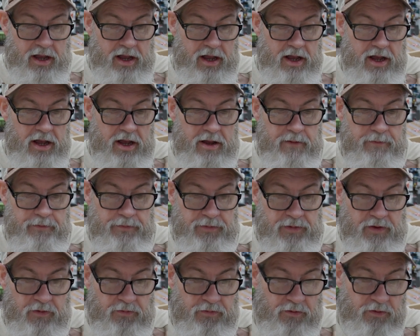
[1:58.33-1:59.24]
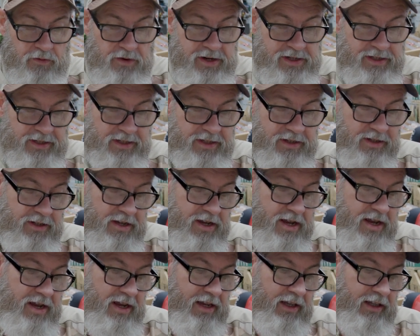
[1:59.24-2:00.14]
for instance,
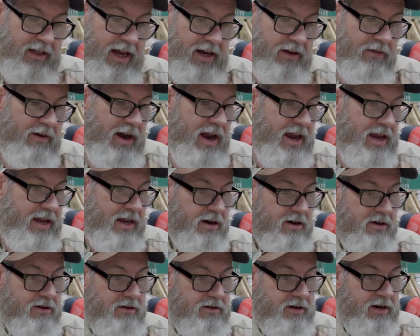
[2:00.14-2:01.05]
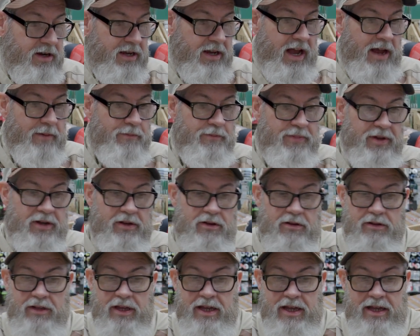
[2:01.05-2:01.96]
like right here,
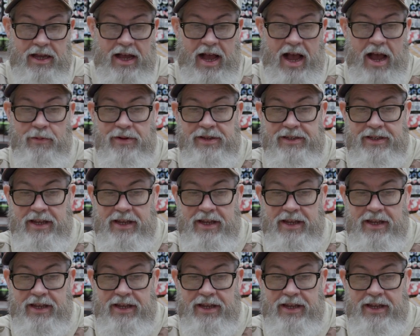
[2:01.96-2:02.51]
I would